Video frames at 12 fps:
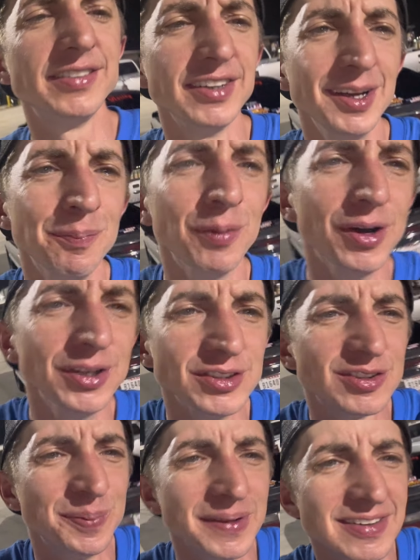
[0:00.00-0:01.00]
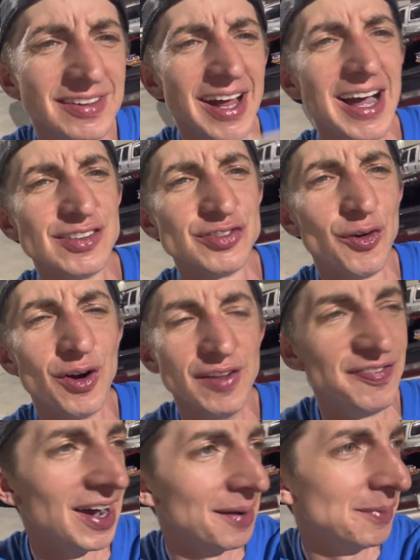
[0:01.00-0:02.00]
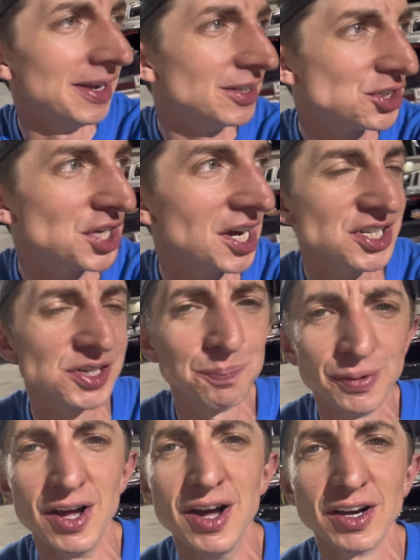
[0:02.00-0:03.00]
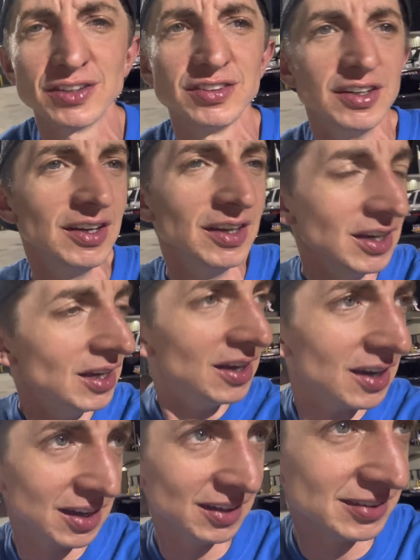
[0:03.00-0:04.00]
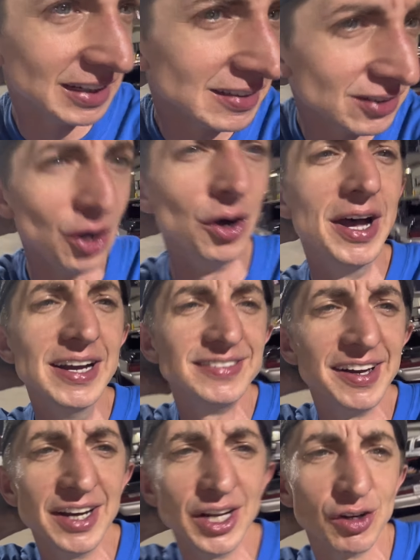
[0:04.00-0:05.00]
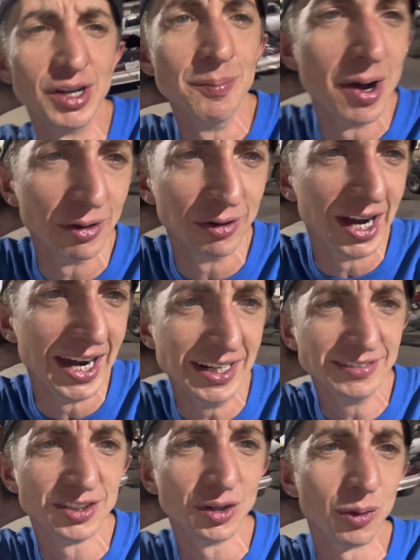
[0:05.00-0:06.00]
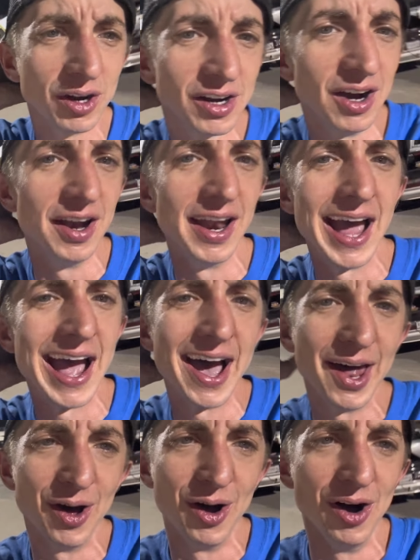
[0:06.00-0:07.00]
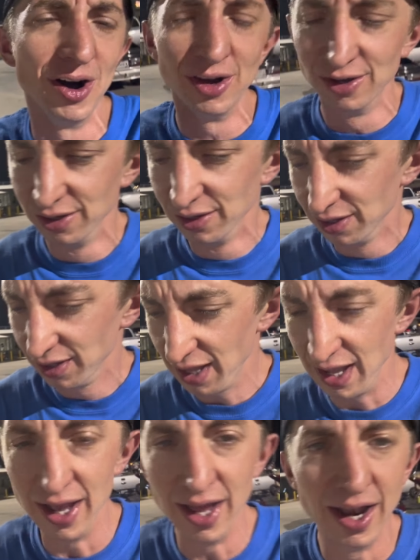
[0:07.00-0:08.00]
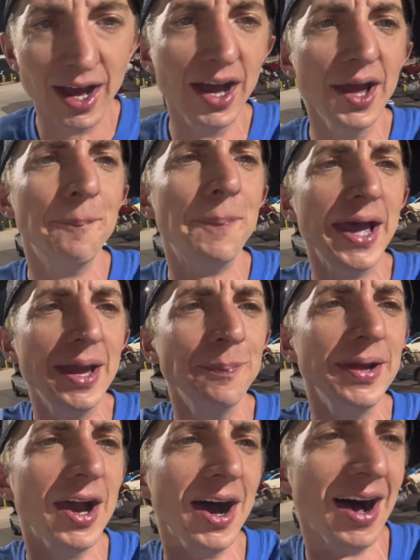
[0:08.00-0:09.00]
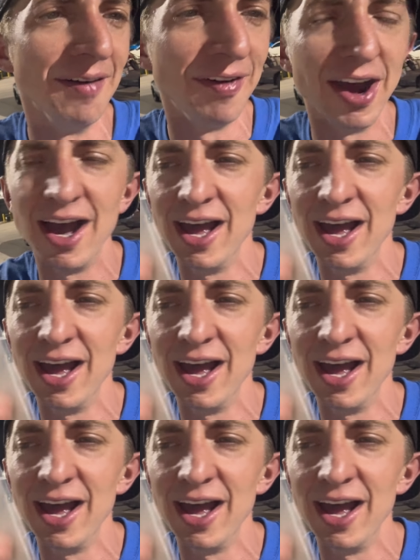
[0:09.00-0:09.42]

your boy just spent the last 45 minutes changing plugs because this whole 18-degree motor ain't easy to work on at all, and it paid me off. All right,